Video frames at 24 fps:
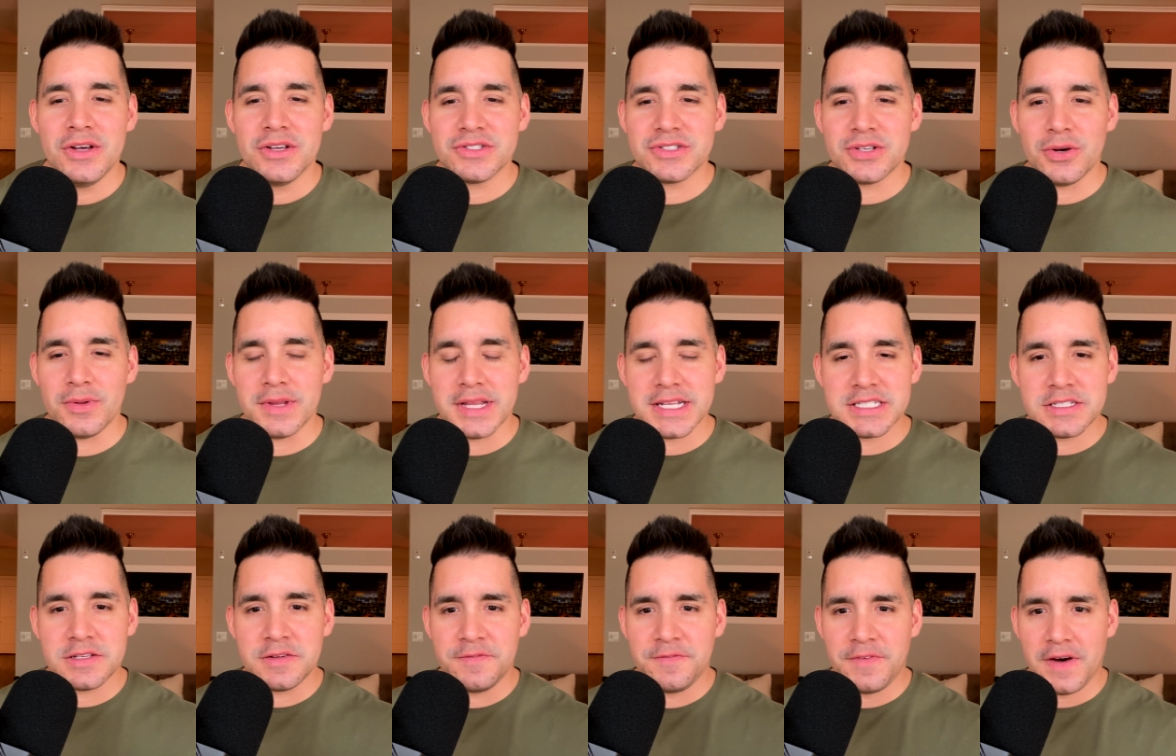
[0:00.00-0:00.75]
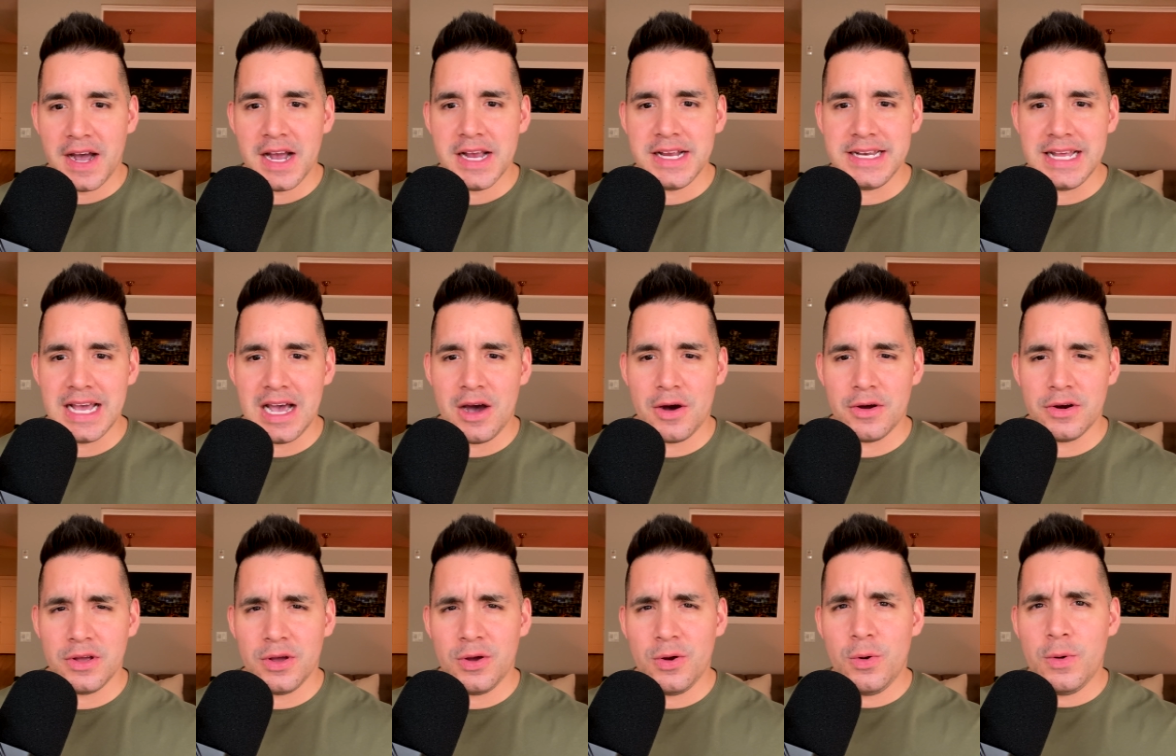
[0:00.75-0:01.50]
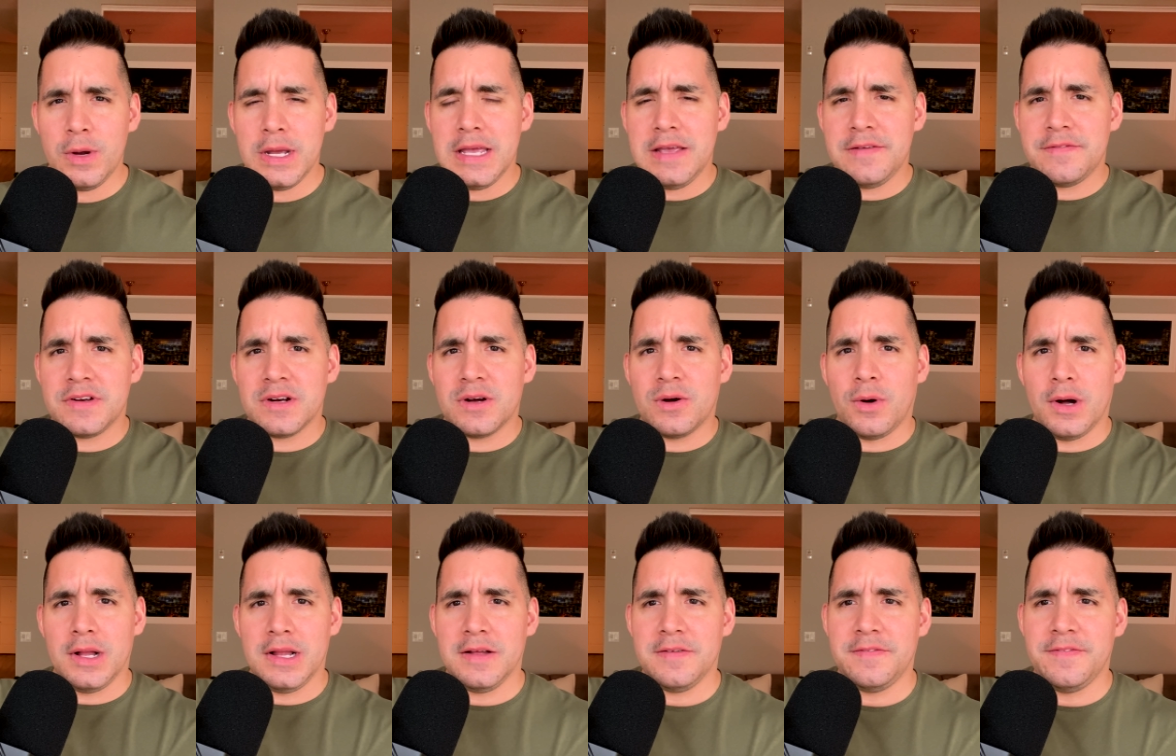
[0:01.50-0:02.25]
So, let's find out who even
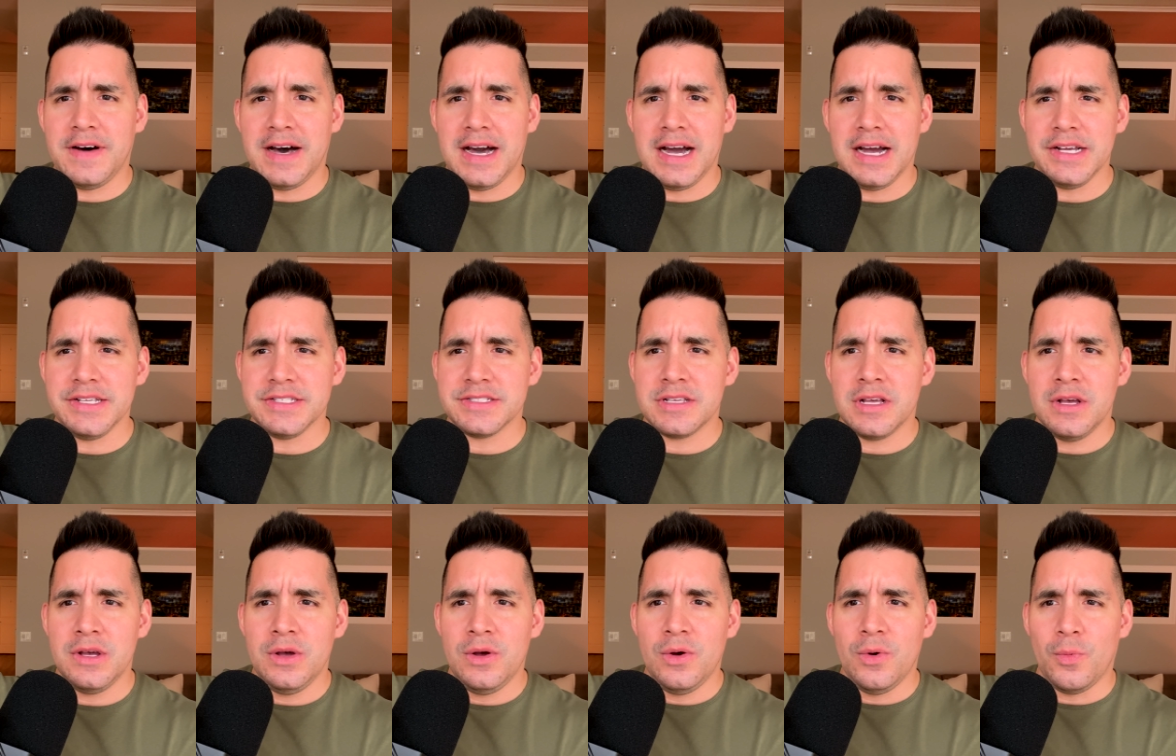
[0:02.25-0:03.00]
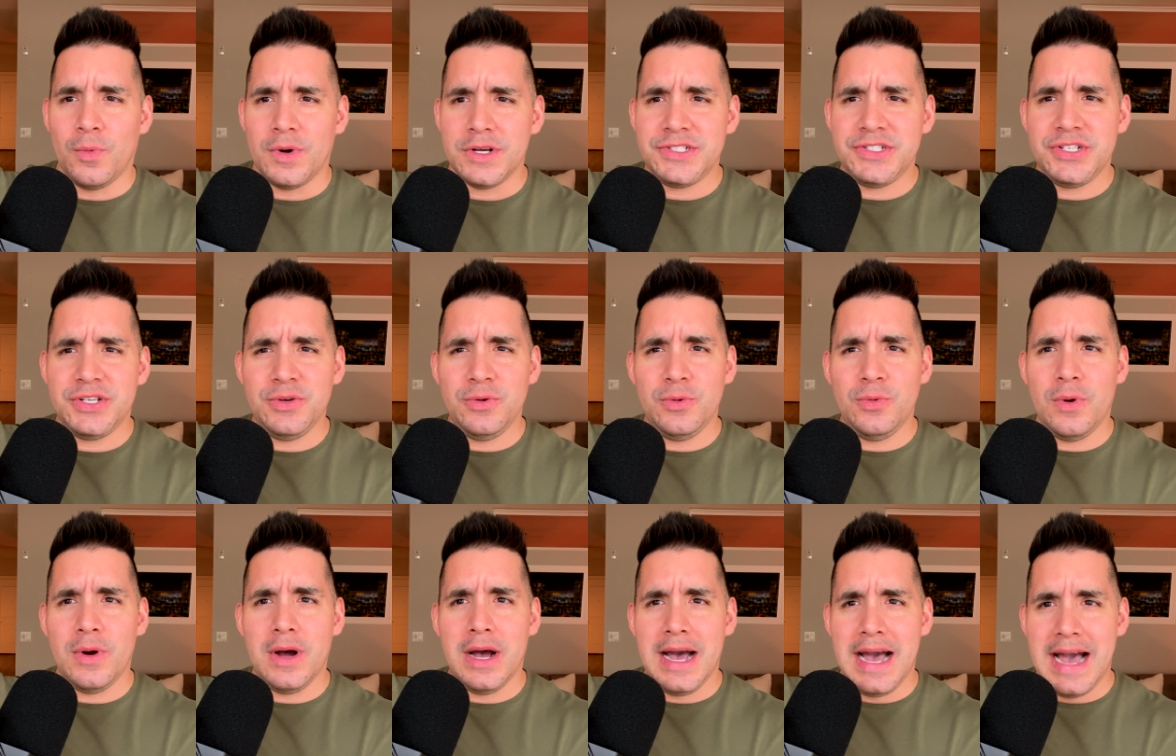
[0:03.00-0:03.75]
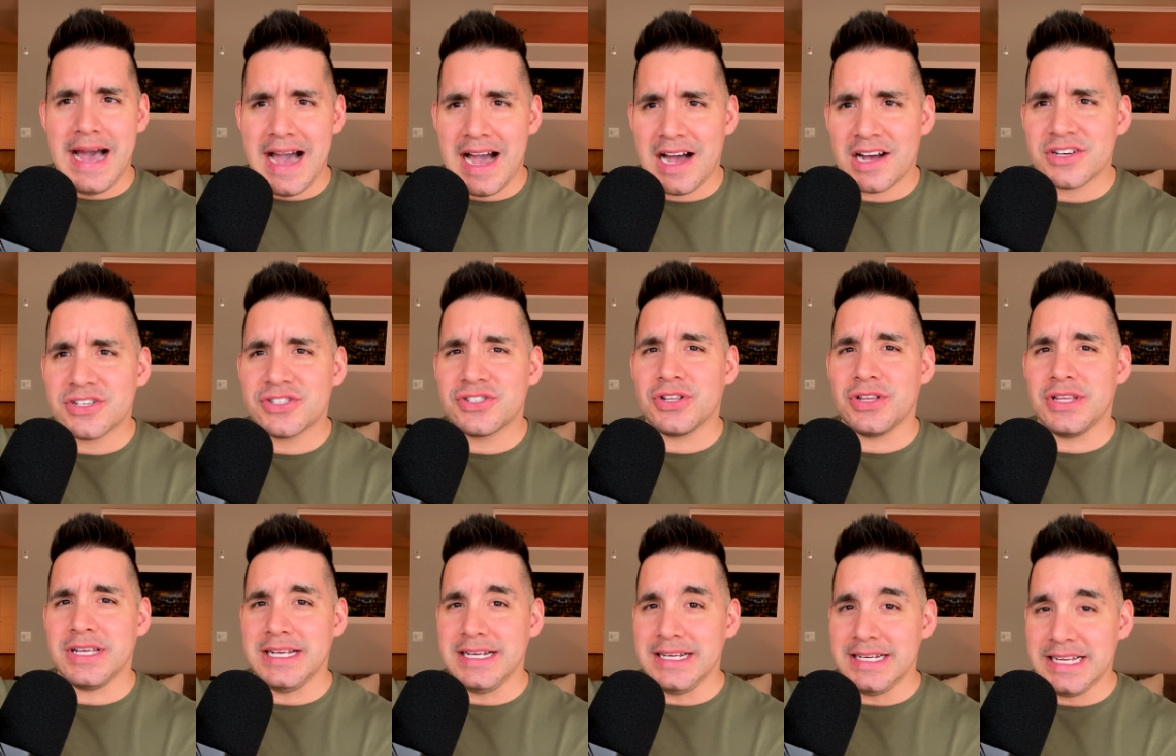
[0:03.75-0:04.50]
qualifies, what you
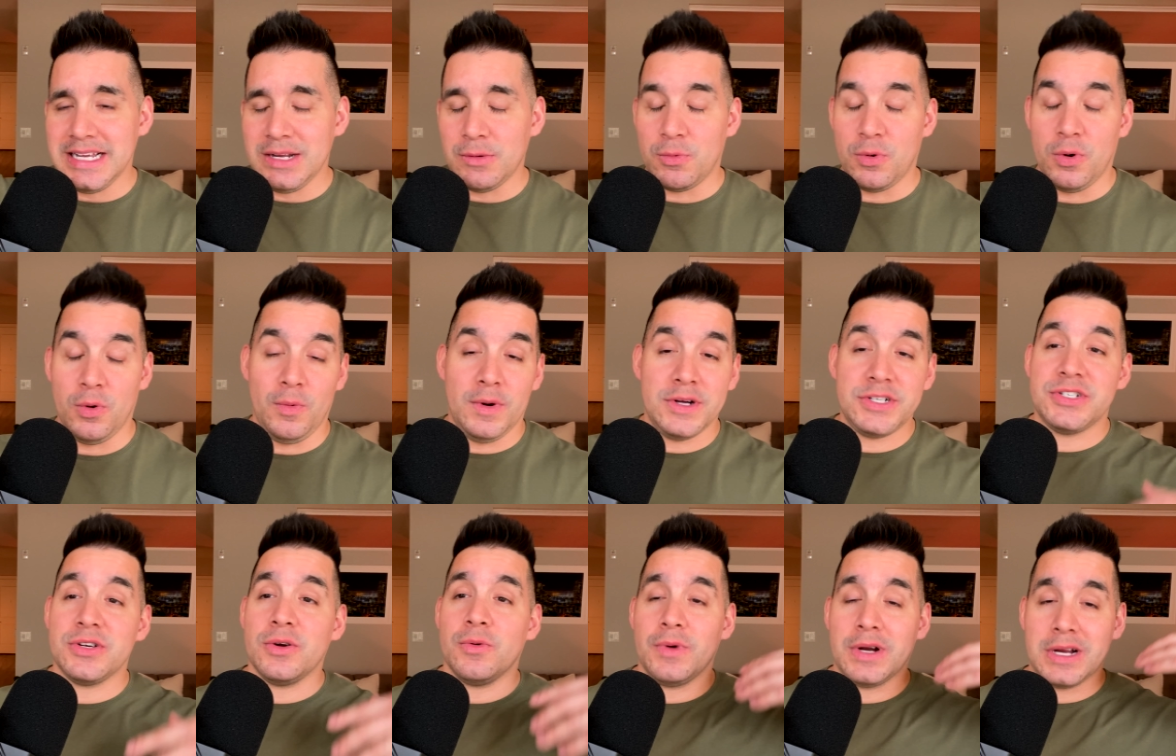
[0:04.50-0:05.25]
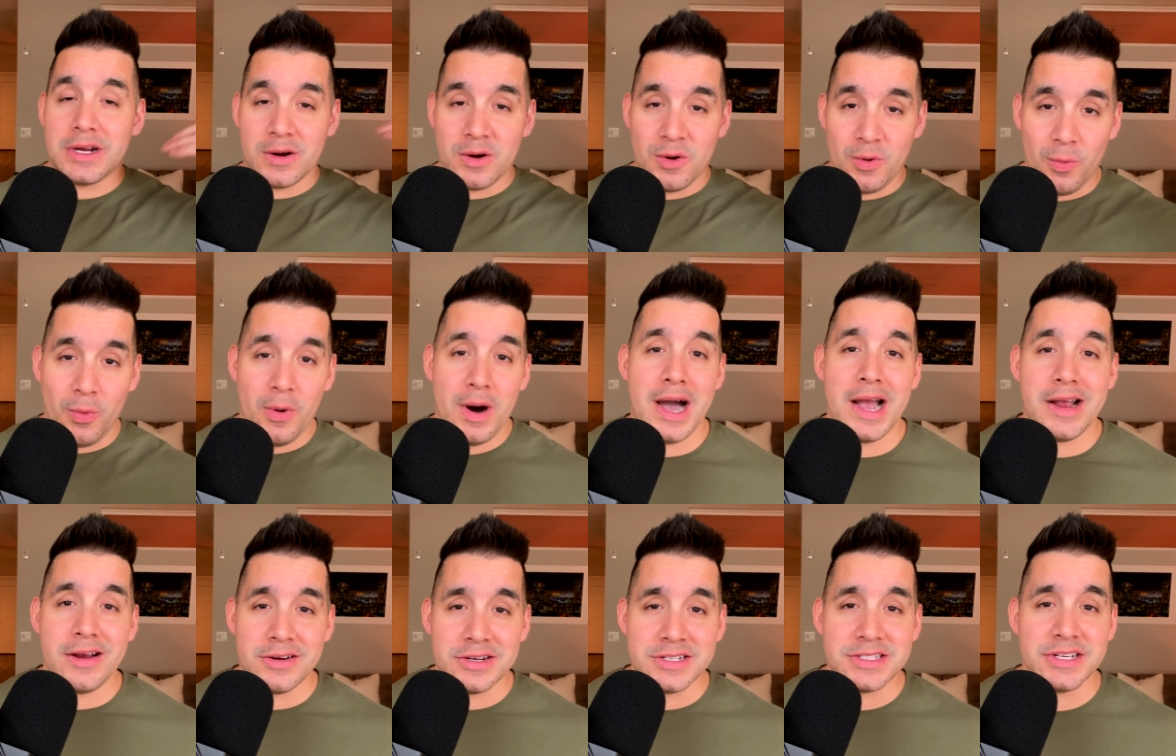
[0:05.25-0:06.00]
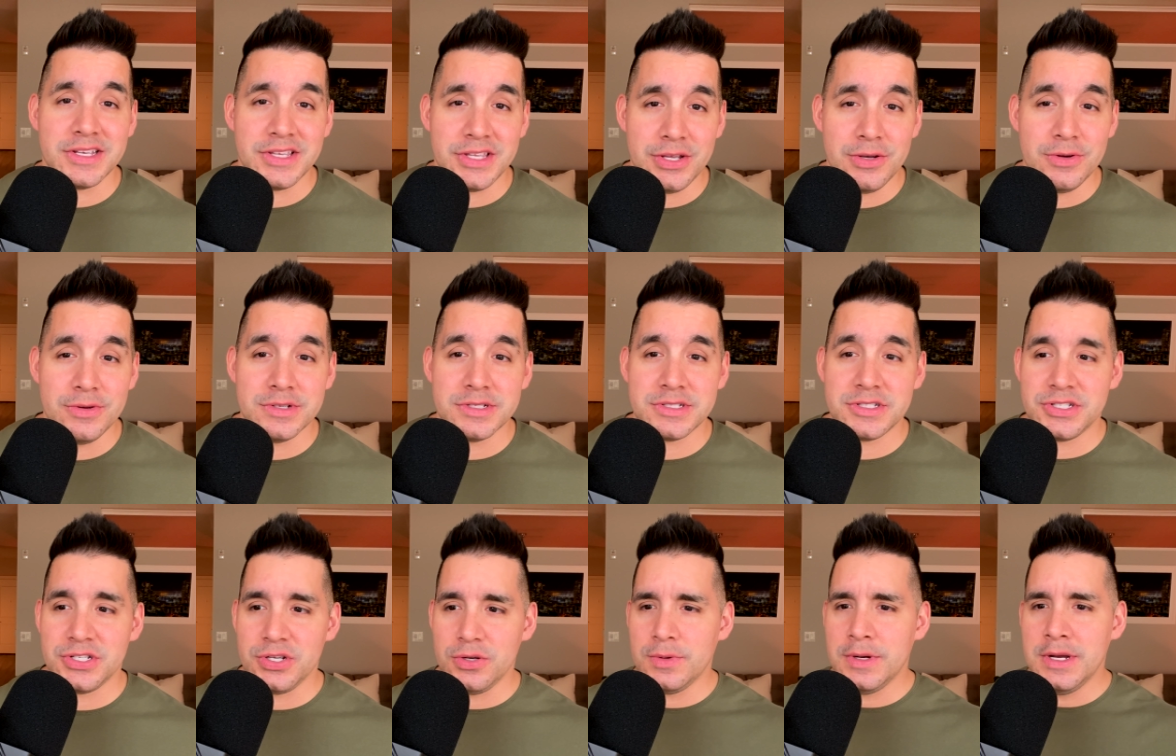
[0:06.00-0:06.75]
actually need, well, what you're required to
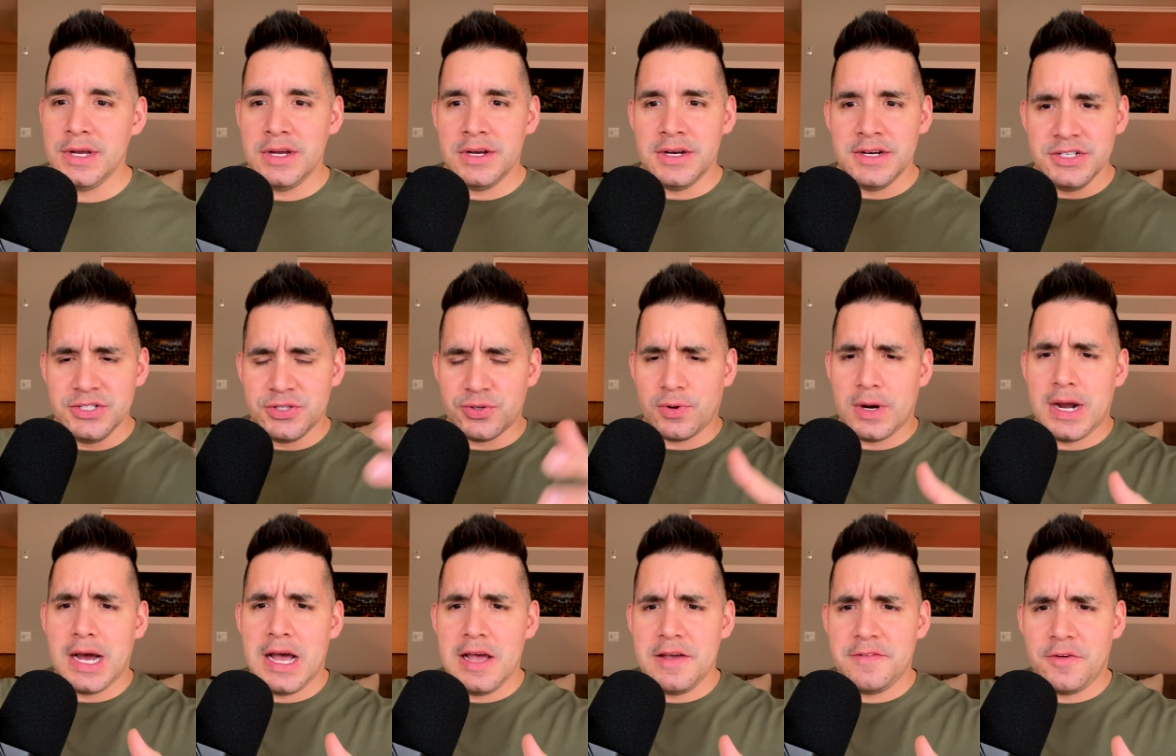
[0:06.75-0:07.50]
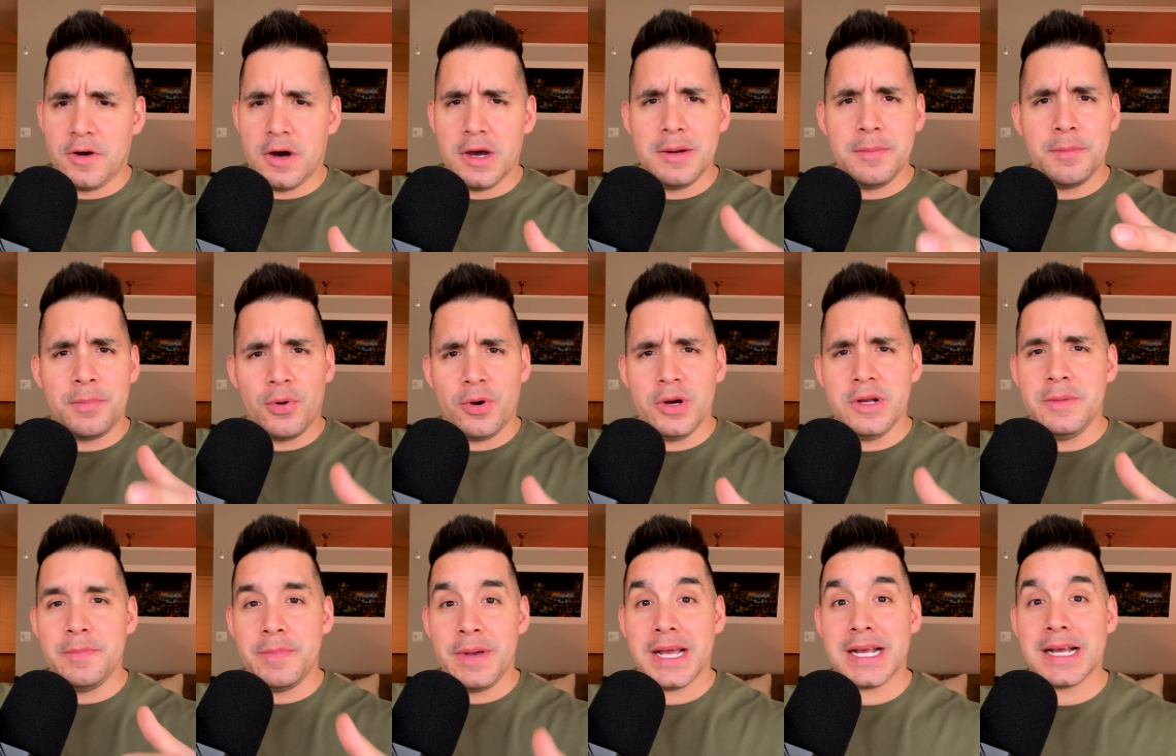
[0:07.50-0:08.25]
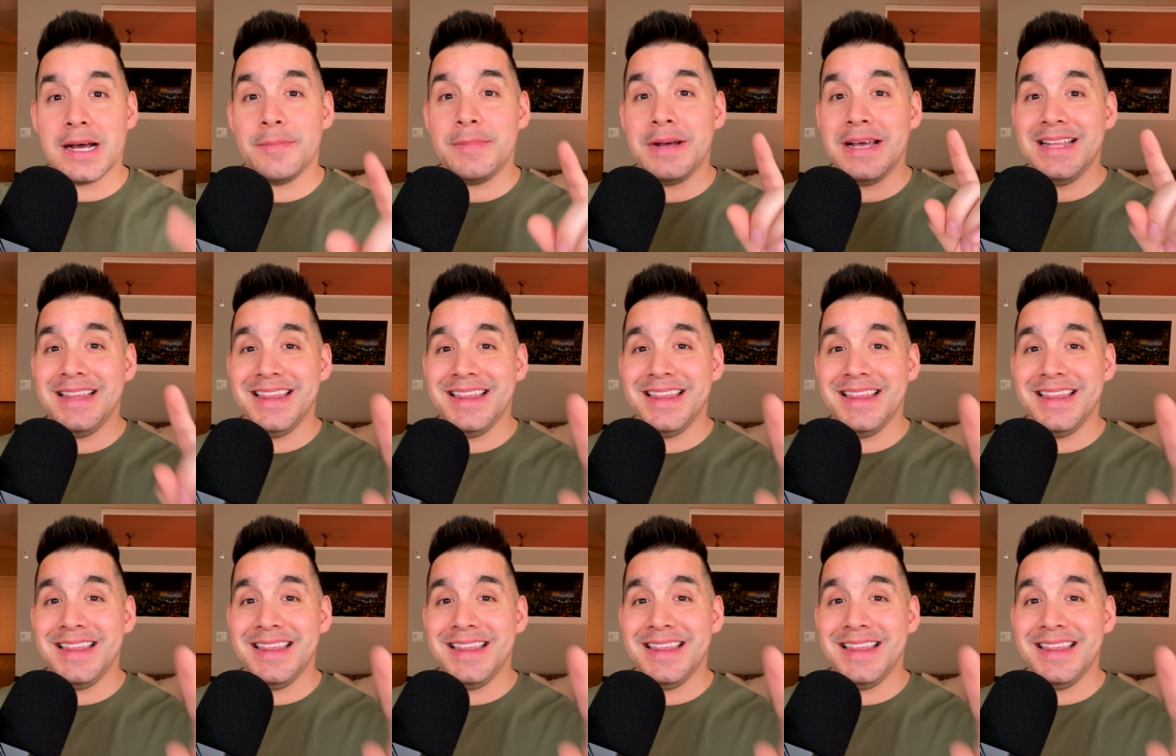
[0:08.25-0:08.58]
use to drive on point pickup.